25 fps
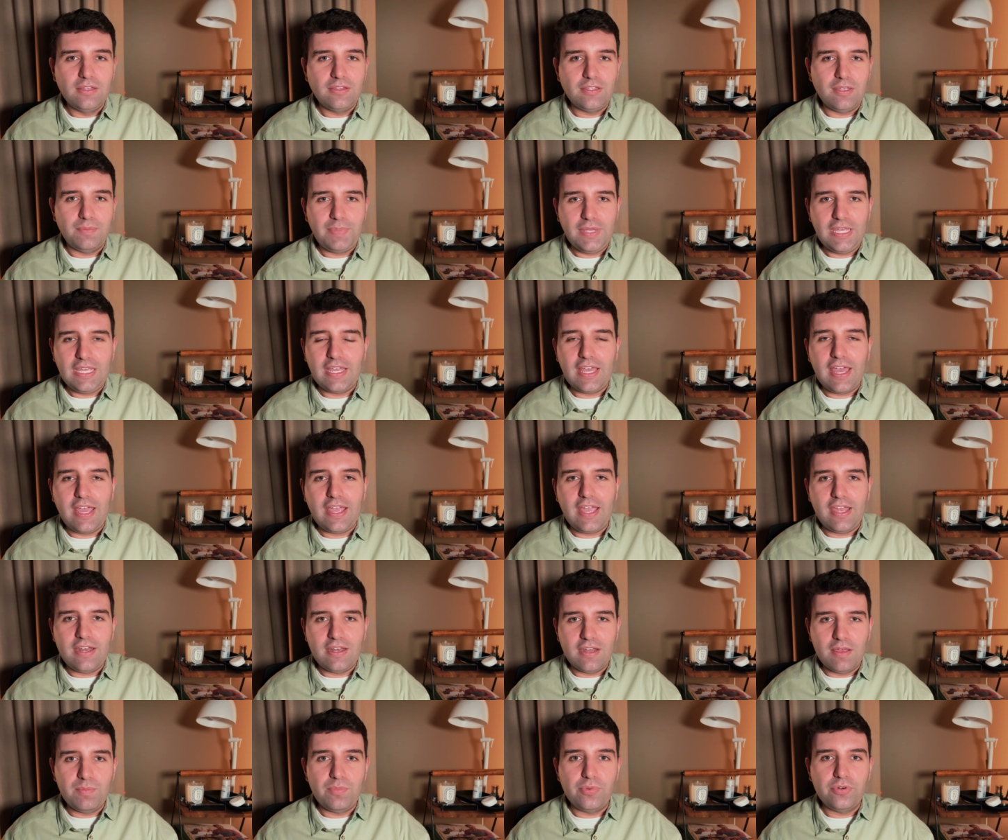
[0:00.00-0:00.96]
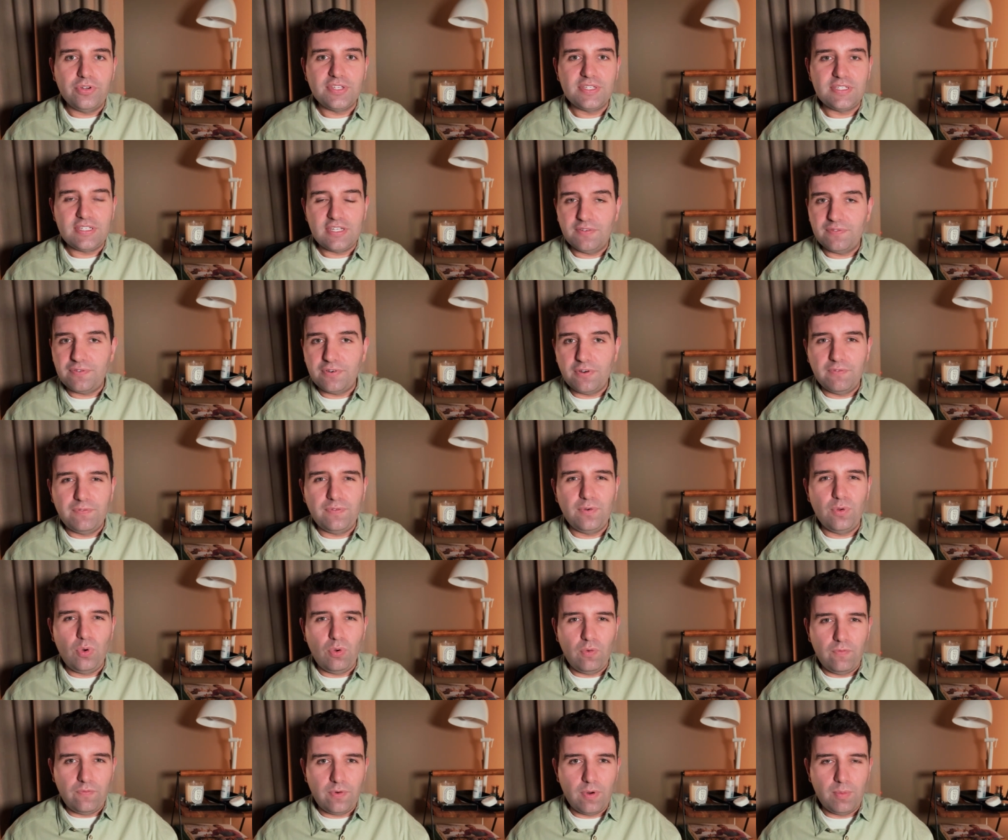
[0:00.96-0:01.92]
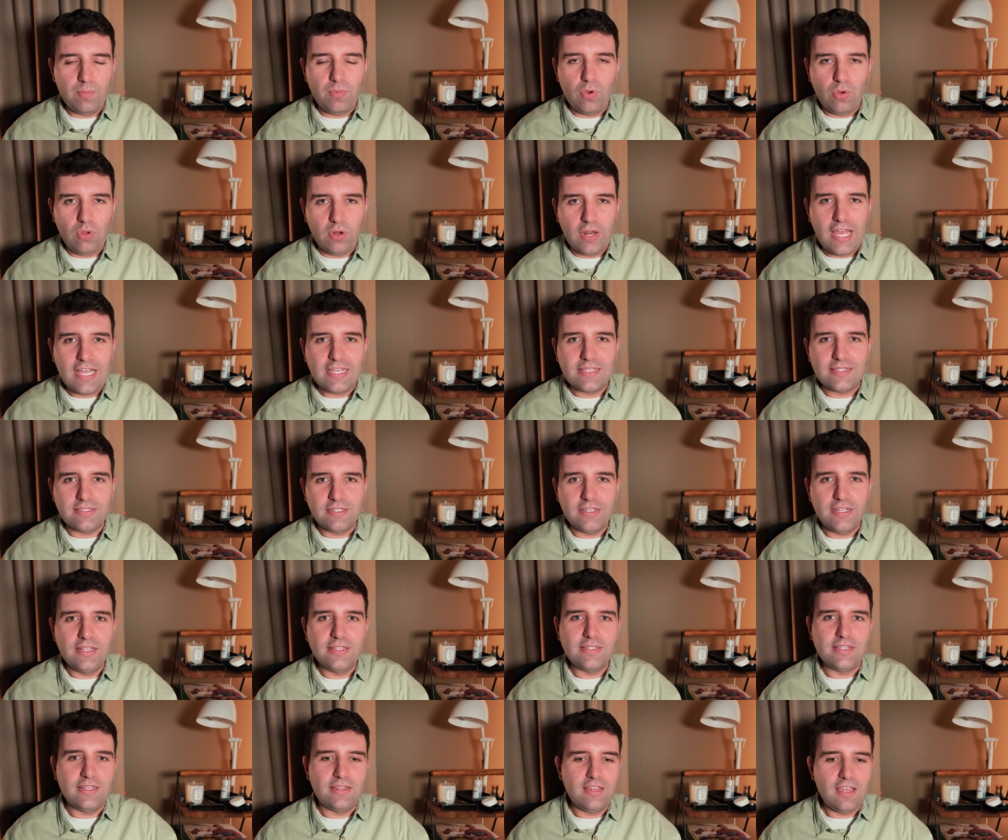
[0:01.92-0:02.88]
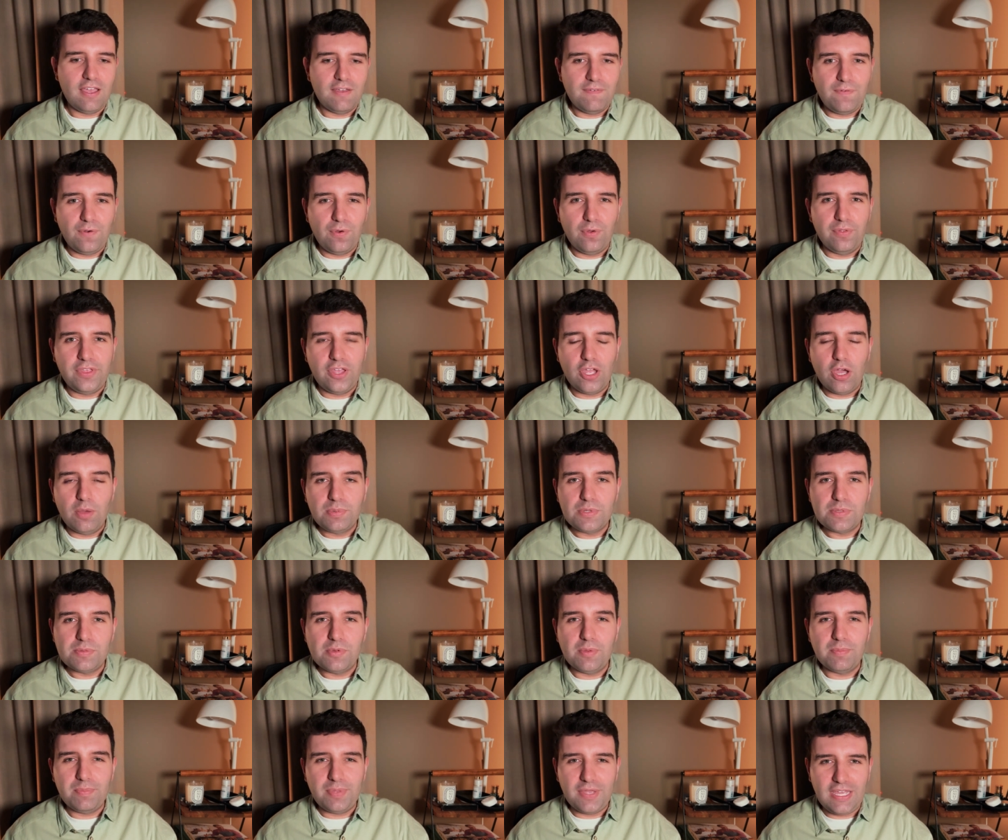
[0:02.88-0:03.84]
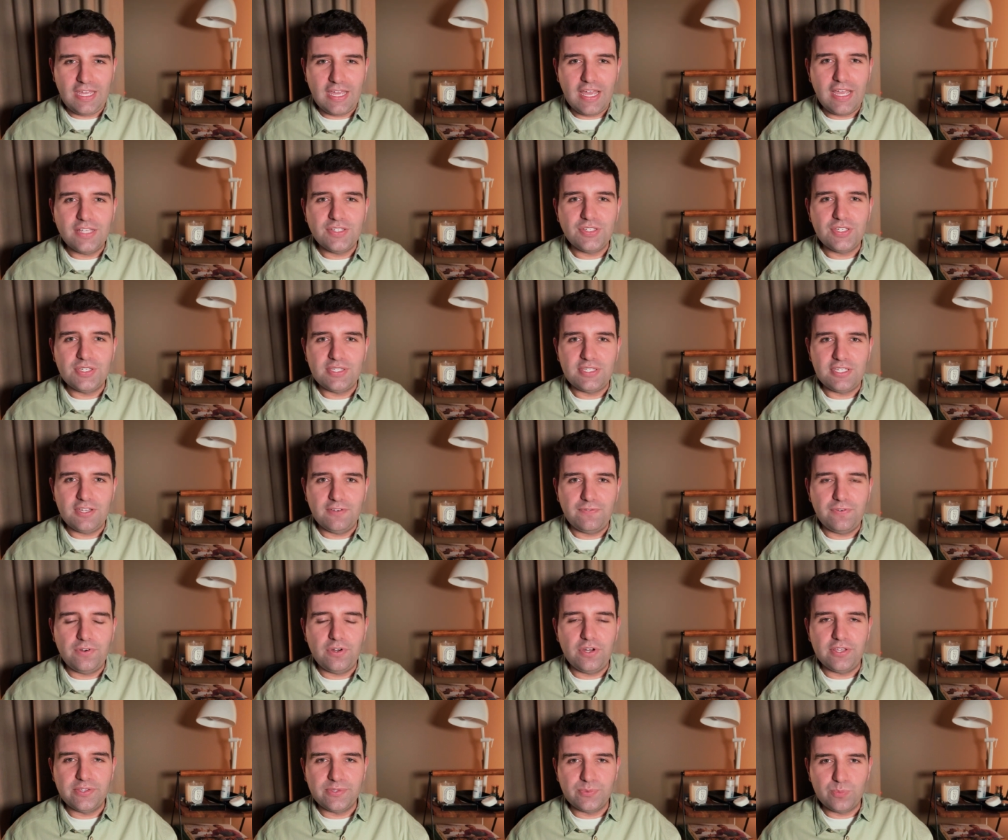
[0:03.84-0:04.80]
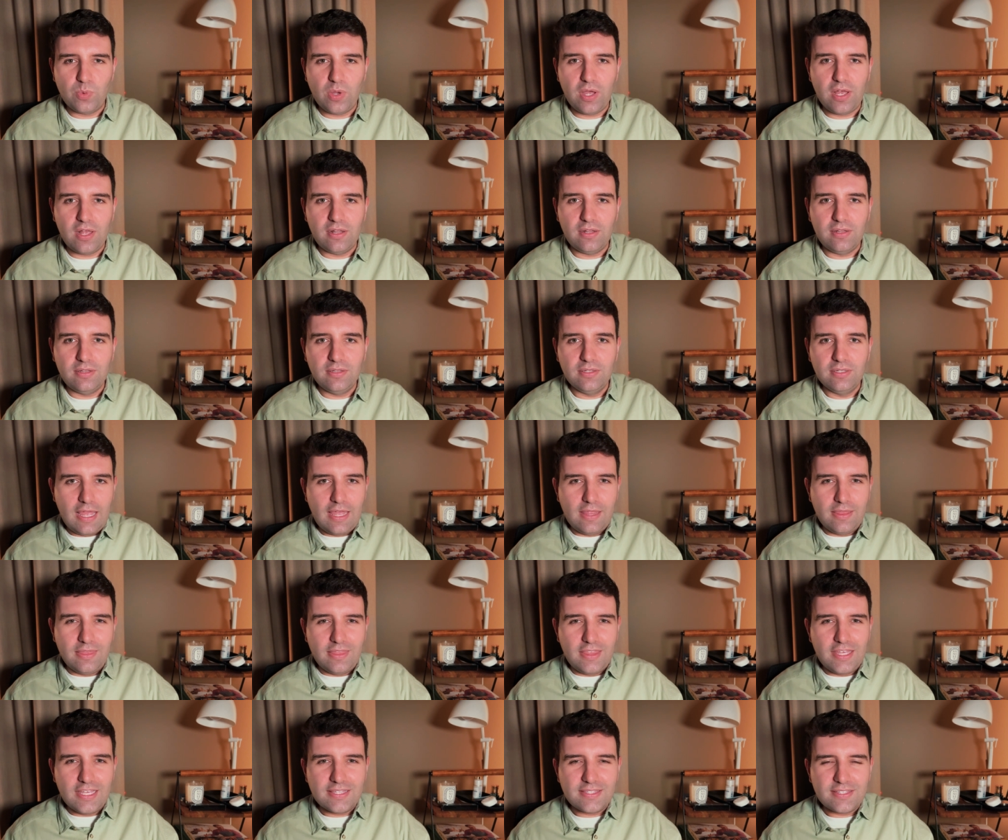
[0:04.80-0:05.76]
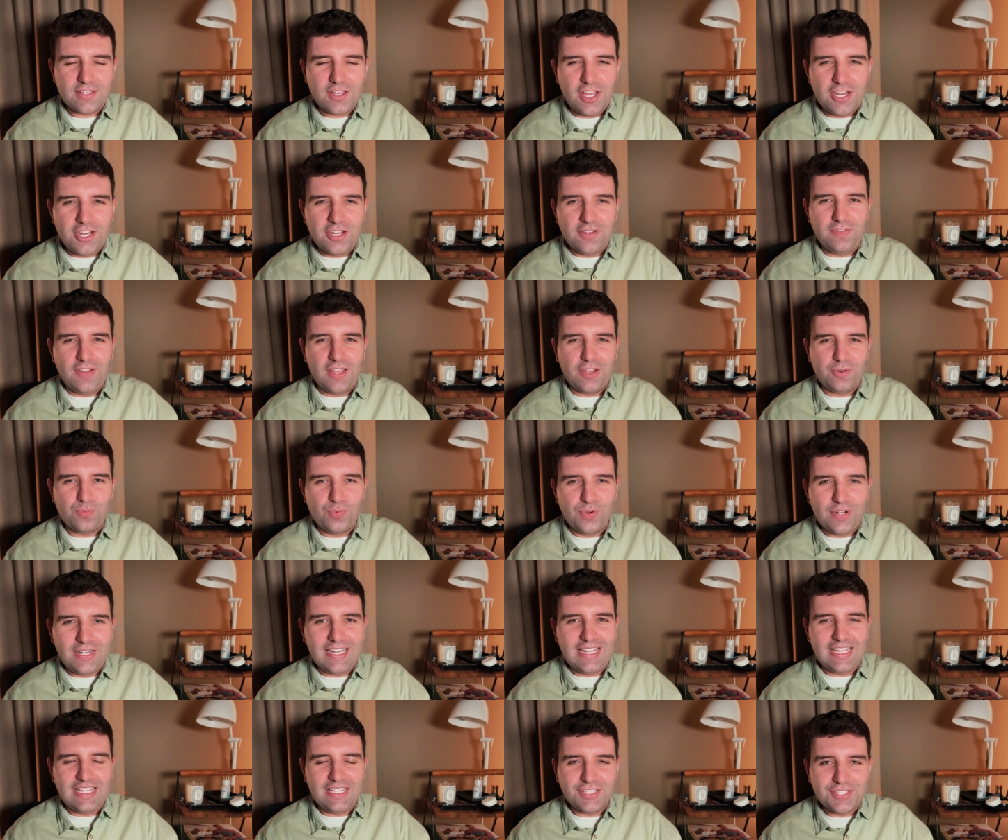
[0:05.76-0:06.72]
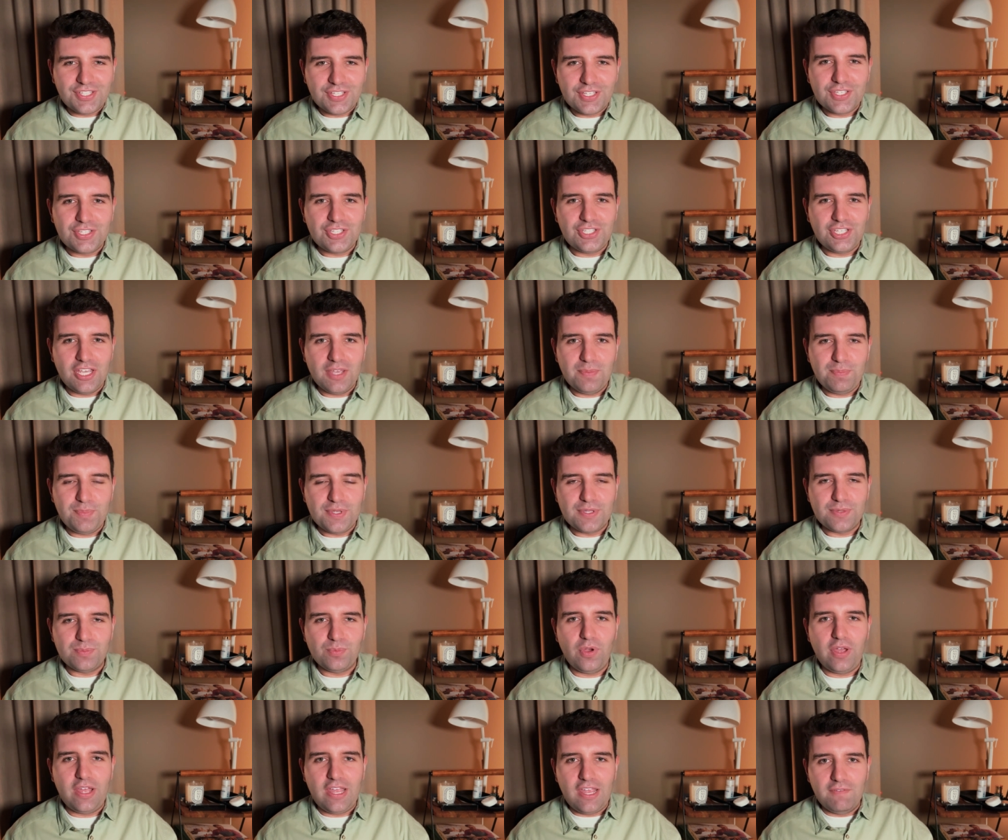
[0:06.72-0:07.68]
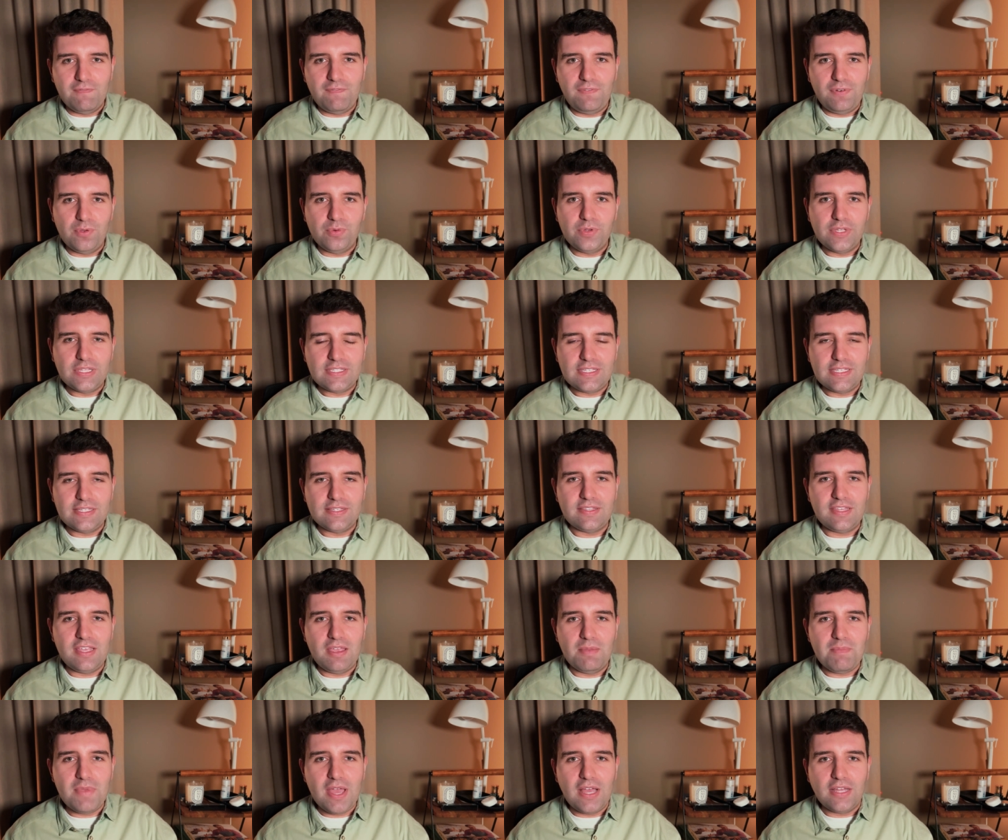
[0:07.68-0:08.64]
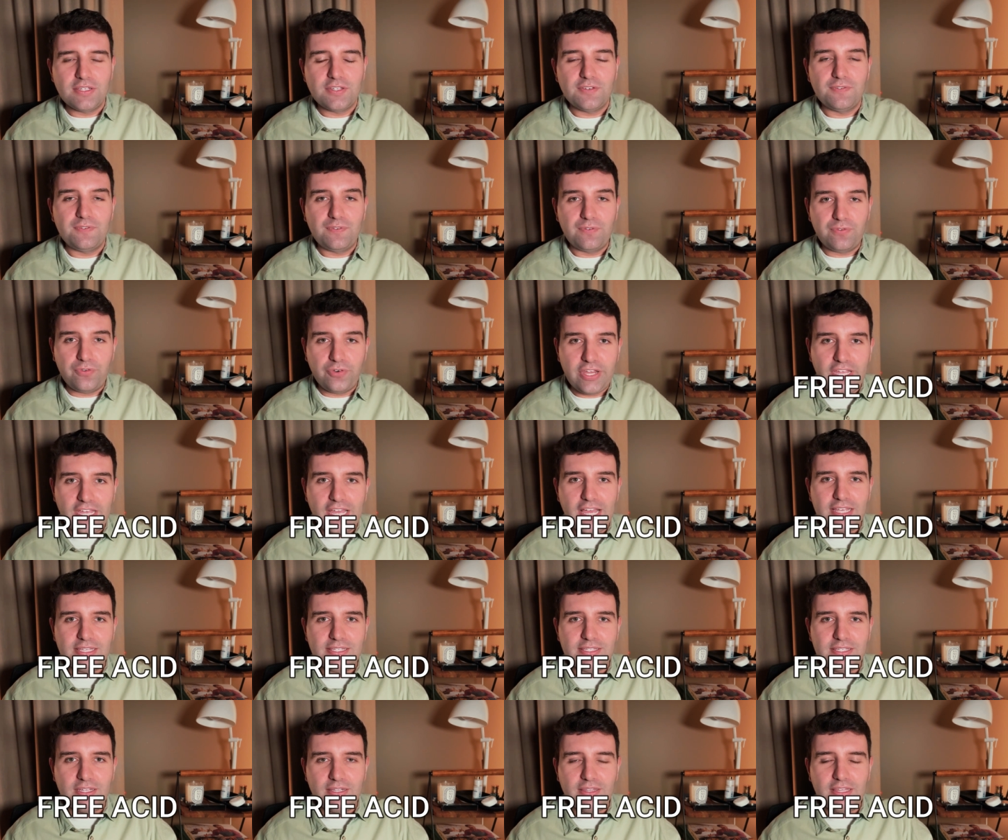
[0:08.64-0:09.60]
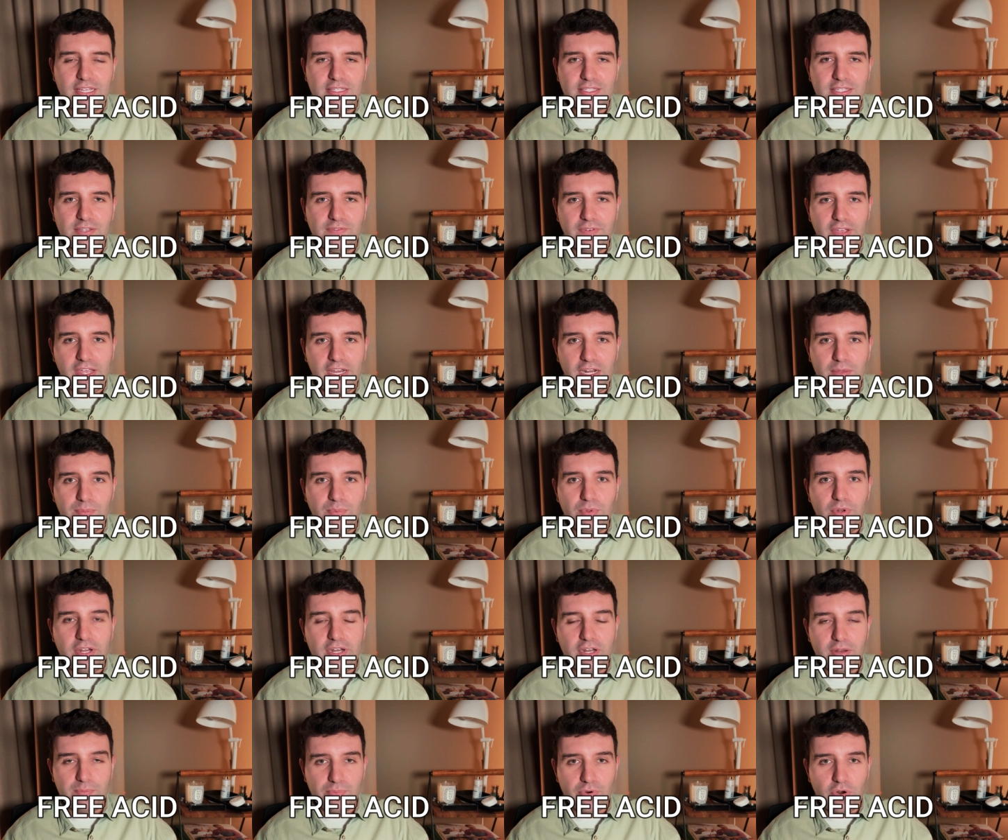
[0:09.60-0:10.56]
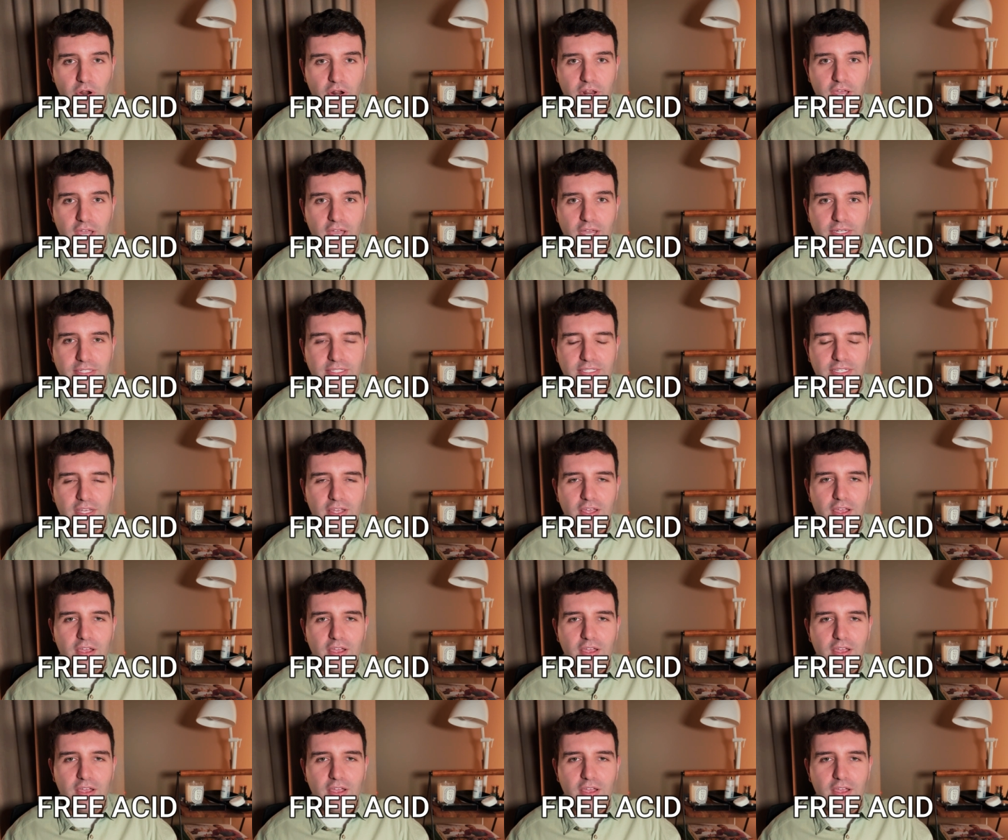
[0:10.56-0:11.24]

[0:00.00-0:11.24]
The pKa number is different for, from all acids, and therefore the optimum pH is different as well. And this kind of like relationship is what influences the amount of free acid that's available in a product.